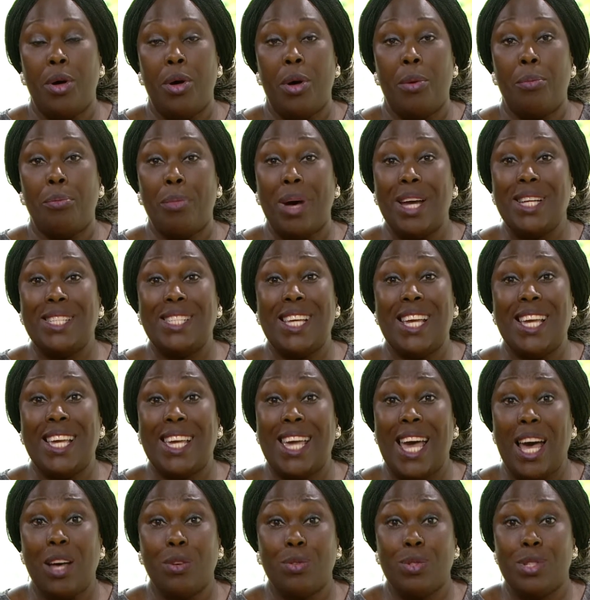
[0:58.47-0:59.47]
might
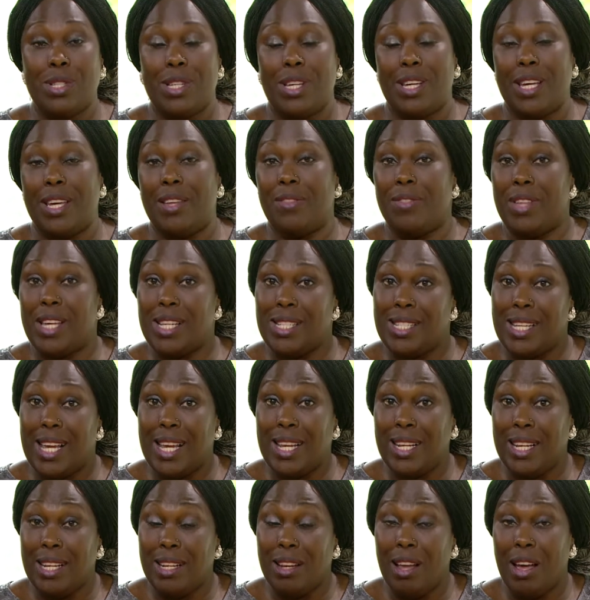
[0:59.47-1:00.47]
encounter in their
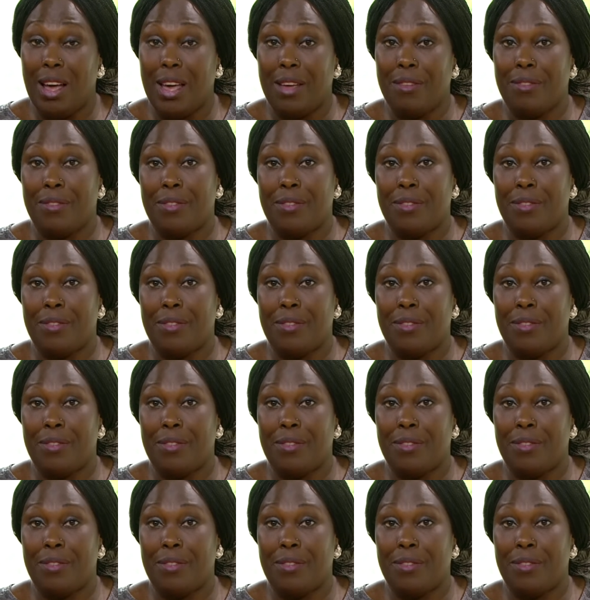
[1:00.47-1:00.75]
daily life.